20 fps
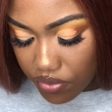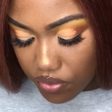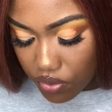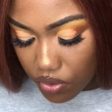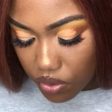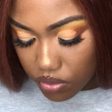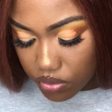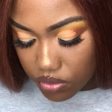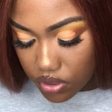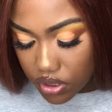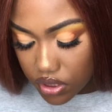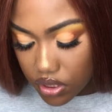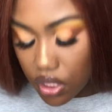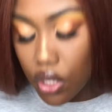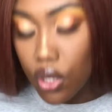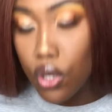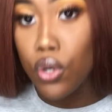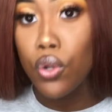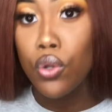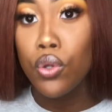phones.
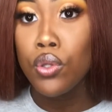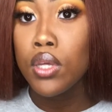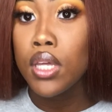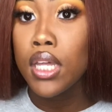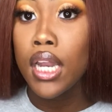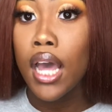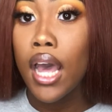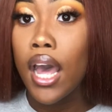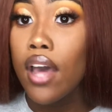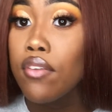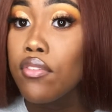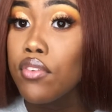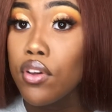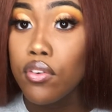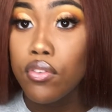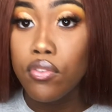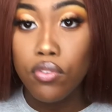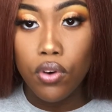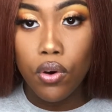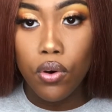No, you cannot have
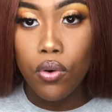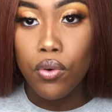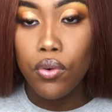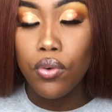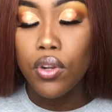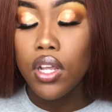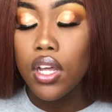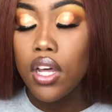your phone.